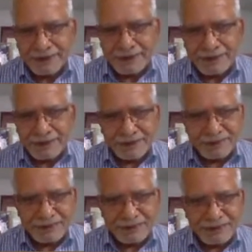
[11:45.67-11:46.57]
Uh,
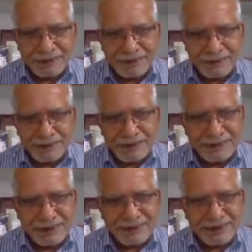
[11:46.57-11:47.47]

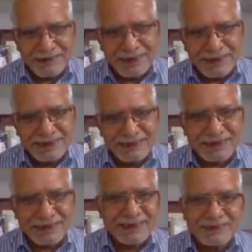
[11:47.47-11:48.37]
in
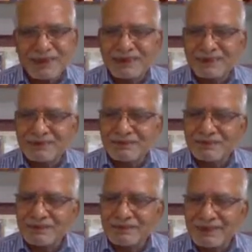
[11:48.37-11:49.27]
1771,
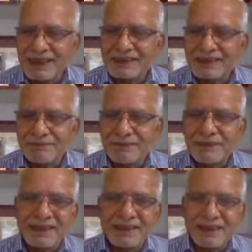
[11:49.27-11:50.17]
we had the
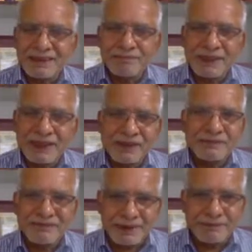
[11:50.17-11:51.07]
big, great
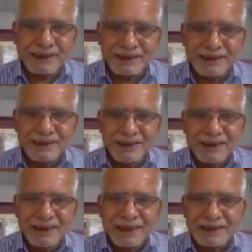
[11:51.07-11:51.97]
Bengal famine.
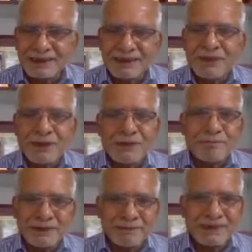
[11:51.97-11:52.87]
And the number
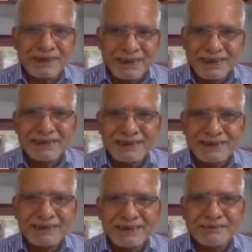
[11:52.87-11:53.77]
of people died
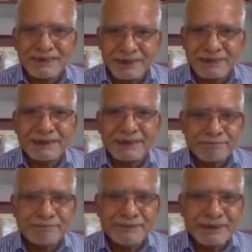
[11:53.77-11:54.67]
in that
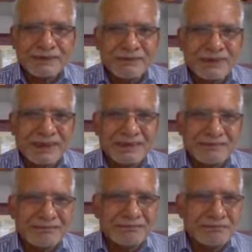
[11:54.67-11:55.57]
famine were
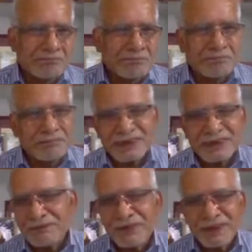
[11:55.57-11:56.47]

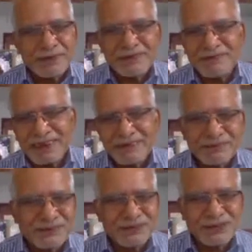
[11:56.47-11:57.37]
somewhere
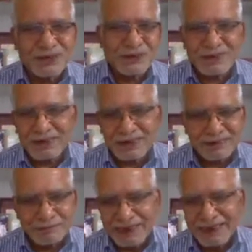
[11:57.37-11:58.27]
between 4
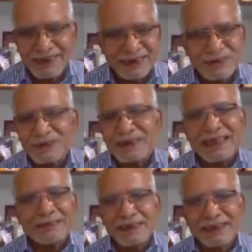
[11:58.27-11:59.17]
million to
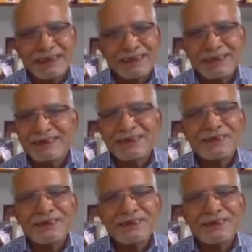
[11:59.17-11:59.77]
10 million. It's a